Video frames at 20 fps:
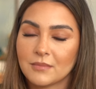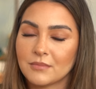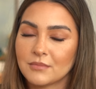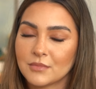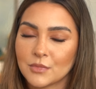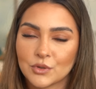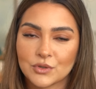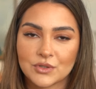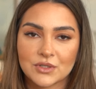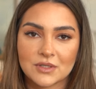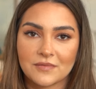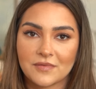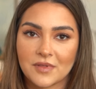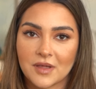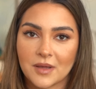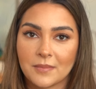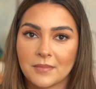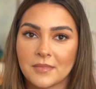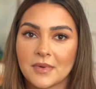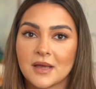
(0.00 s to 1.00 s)
Most of
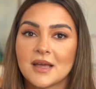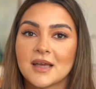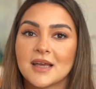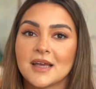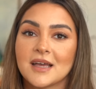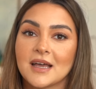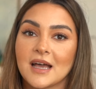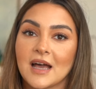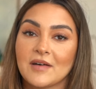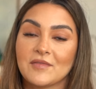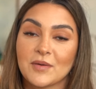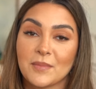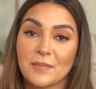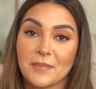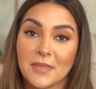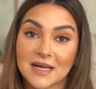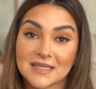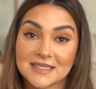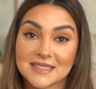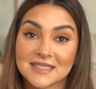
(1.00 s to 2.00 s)
them have a
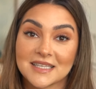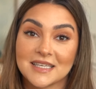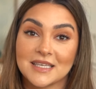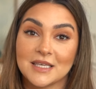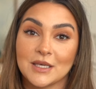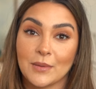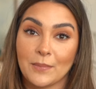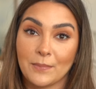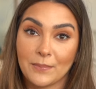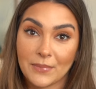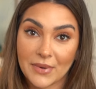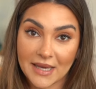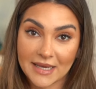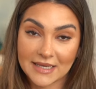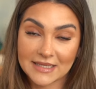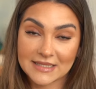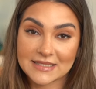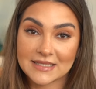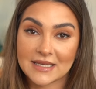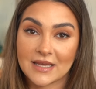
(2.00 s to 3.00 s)
musky
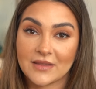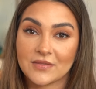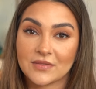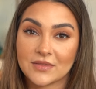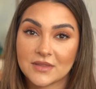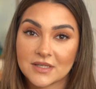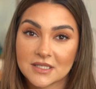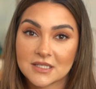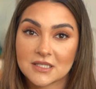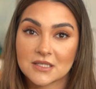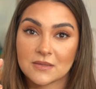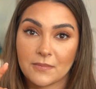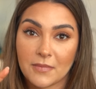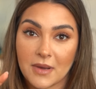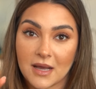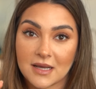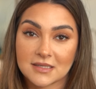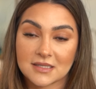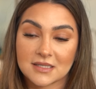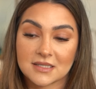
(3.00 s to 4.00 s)
base, and this
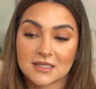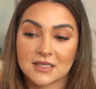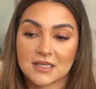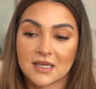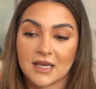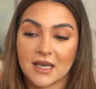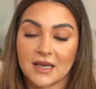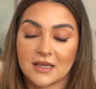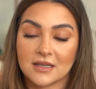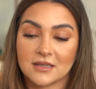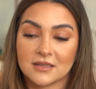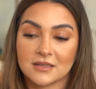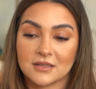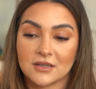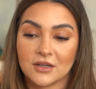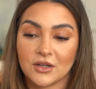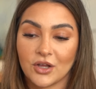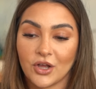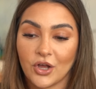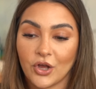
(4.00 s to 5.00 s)
musk can
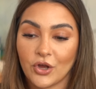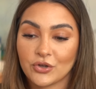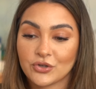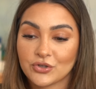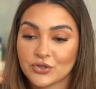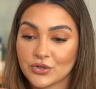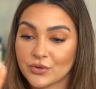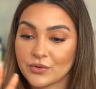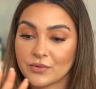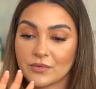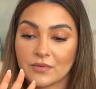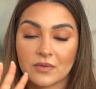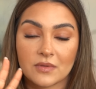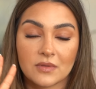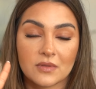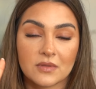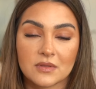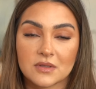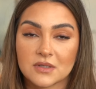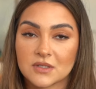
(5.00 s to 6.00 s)

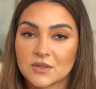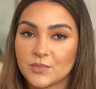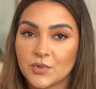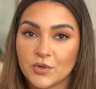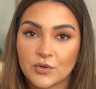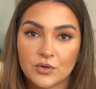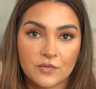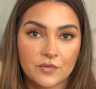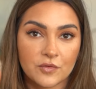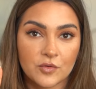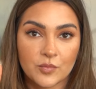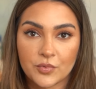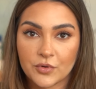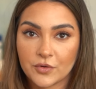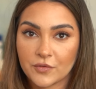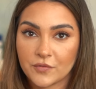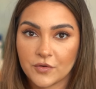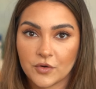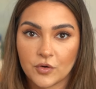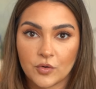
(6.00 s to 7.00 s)
turn this beautiful
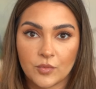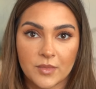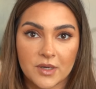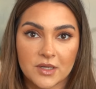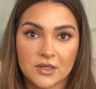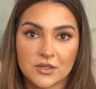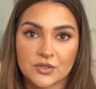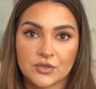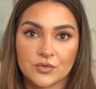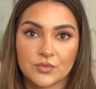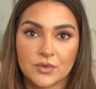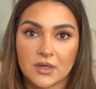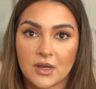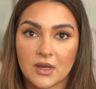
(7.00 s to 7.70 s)
perfume into a